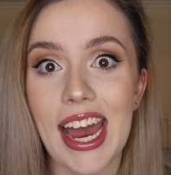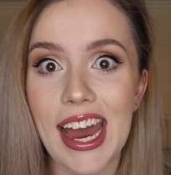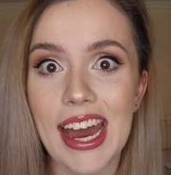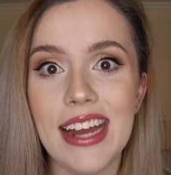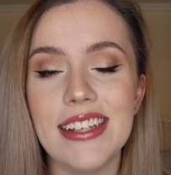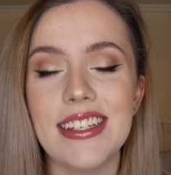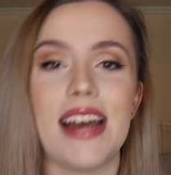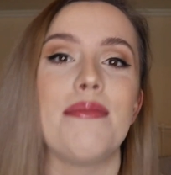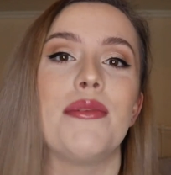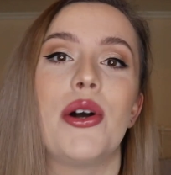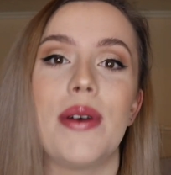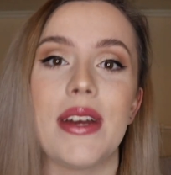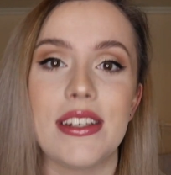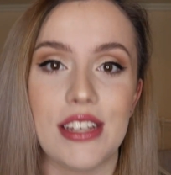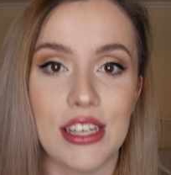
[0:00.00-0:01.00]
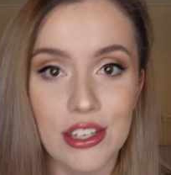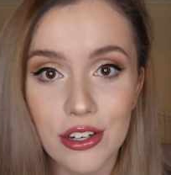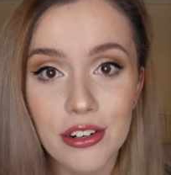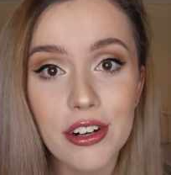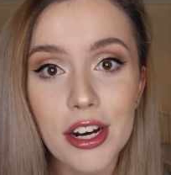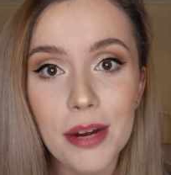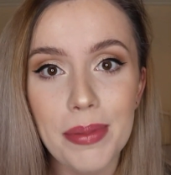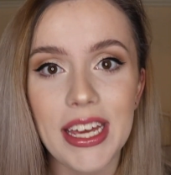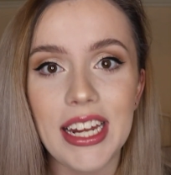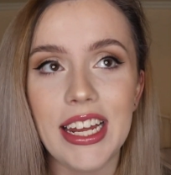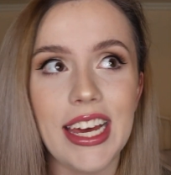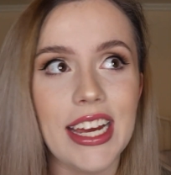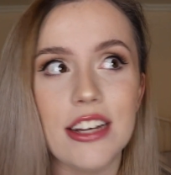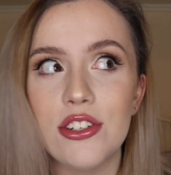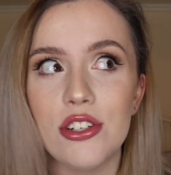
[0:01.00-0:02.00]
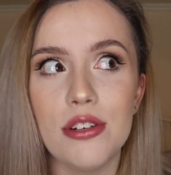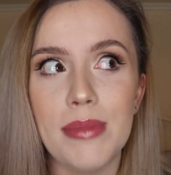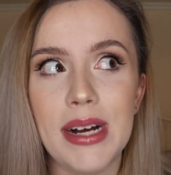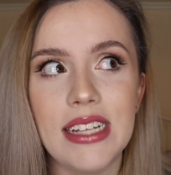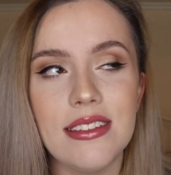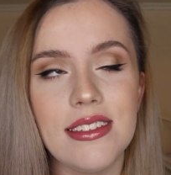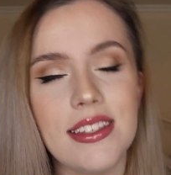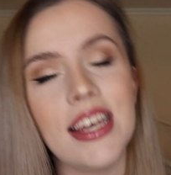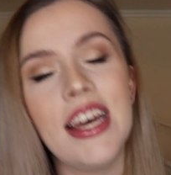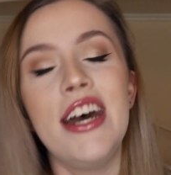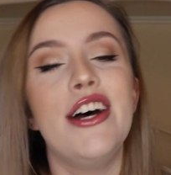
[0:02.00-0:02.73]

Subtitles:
and I'm going to Europe in like 2 months,